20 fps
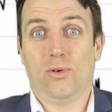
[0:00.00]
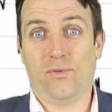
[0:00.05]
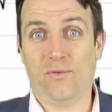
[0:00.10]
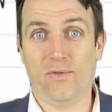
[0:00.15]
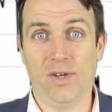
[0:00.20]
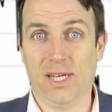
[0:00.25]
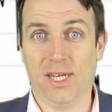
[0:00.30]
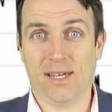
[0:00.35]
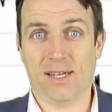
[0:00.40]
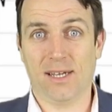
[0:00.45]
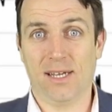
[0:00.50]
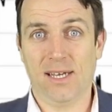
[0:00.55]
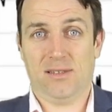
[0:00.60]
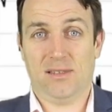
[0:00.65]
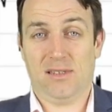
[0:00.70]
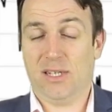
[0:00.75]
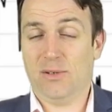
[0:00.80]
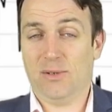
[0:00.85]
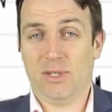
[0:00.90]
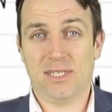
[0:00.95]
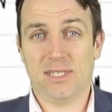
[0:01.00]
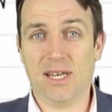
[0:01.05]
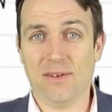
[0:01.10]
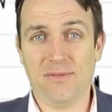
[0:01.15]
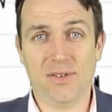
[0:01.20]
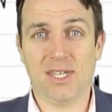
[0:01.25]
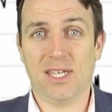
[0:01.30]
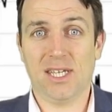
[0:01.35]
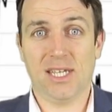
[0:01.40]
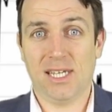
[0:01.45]
to think. There is
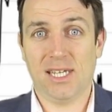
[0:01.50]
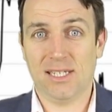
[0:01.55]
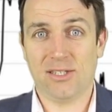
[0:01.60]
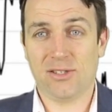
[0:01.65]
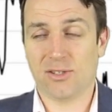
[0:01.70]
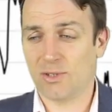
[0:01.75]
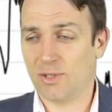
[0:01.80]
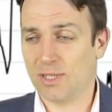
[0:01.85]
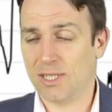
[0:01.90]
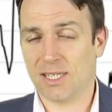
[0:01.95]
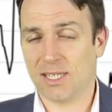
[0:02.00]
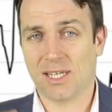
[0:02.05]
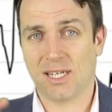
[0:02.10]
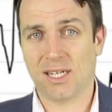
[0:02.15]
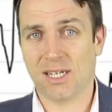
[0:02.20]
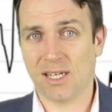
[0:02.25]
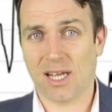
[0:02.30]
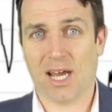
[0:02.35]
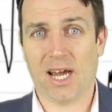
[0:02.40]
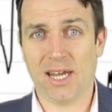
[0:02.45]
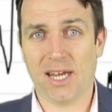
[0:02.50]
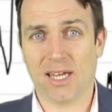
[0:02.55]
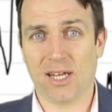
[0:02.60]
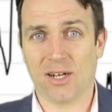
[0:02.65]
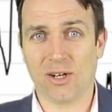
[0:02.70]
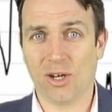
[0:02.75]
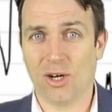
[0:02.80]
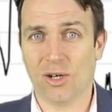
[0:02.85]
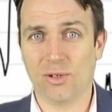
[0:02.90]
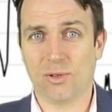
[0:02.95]
nothing in history that I'm, I
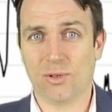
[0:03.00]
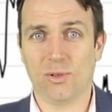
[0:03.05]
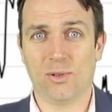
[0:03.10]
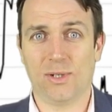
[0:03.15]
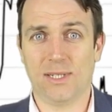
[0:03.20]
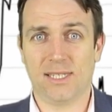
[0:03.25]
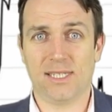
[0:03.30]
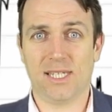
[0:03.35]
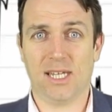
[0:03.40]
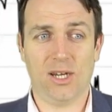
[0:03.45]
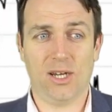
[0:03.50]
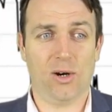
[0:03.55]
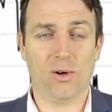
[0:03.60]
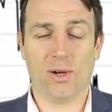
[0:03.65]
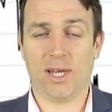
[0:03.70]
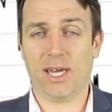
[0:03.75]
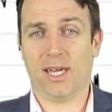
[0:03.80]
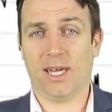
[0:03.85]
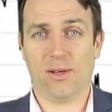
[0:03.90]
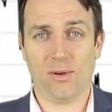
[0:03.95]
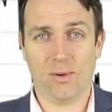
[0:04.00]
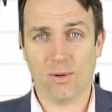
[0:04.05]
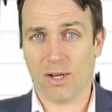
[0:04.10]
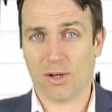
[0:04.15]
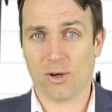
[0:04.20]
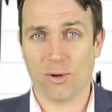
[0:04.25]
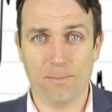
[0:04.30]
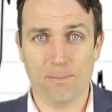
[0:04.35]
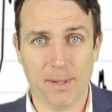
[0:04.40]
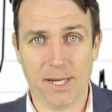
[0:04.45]
can go to and say, okay,
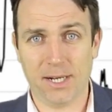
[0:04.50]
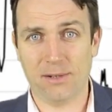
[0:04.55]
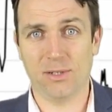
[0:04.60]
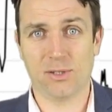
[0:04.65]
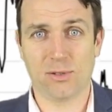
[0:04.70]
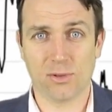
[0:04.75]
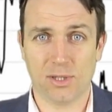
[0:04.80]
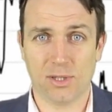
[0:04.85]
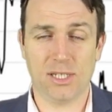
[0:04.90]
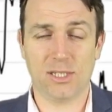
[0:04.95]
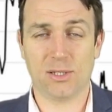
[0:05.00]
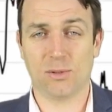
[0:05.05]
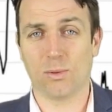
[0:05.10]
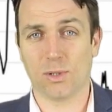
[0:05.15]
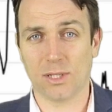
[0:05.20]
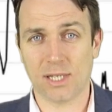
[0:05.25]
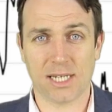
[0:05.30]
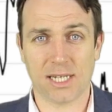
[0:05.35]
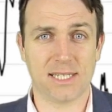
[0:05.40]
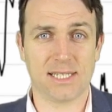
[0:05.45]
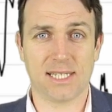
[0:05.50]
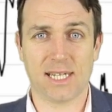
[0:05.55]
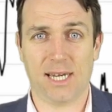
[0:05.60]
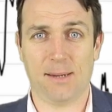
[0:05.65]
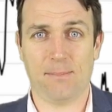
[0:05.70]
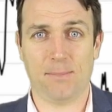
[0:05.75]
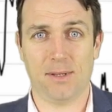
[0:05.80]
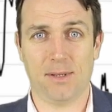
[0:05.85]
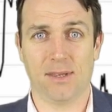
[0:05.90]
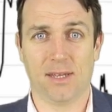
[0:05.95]
compare it to this, what has
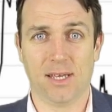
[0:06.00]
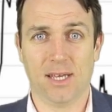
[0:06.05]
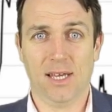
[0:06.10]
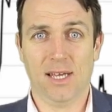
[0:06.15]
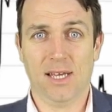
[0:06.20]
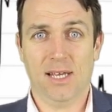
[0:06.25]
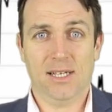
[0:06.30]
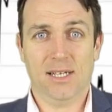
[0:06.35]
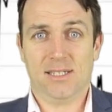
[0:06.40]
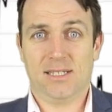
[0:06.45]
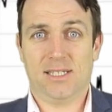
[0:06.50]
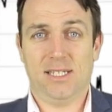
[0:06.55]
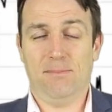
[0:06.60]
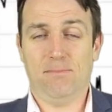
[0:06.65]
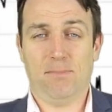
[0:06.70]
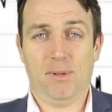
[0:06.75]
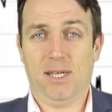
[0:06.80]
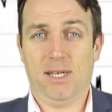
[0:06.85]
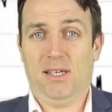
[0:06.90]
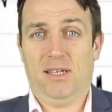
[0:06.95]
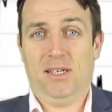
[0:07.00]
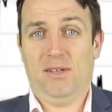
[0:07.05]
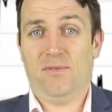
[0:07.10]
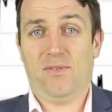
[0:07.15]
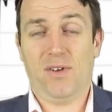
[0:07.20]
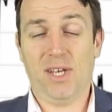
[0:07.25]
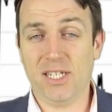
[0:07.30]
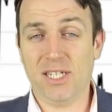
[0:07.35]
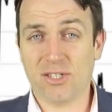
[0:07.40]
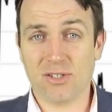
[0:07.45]
happened. Simply,
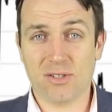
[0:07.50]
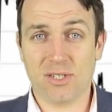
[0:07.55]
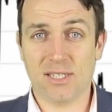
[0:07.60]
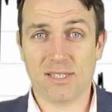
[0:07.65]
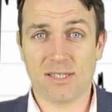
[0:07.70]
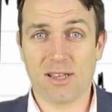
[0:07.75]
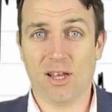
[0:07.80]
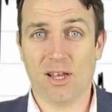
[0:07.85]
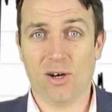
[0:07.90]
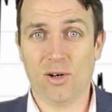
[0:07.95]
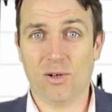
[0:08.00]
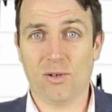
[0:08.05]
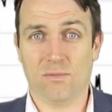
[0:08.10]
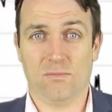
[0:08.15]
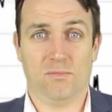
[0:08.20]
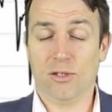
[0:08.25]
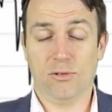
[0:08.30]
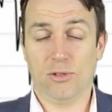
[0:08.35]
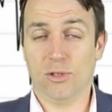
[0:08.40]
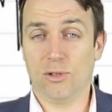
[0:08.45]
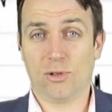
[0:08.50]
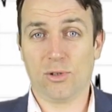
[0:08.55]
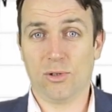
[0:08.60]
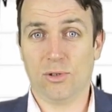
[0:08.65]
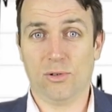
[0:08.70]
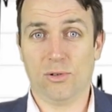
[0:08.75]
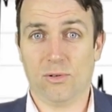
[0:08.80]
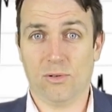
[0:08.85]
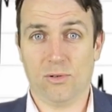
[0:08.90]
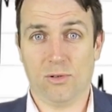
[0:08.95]
inflation is low due
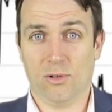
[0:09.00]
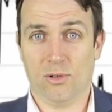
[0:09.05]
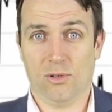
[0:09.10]
to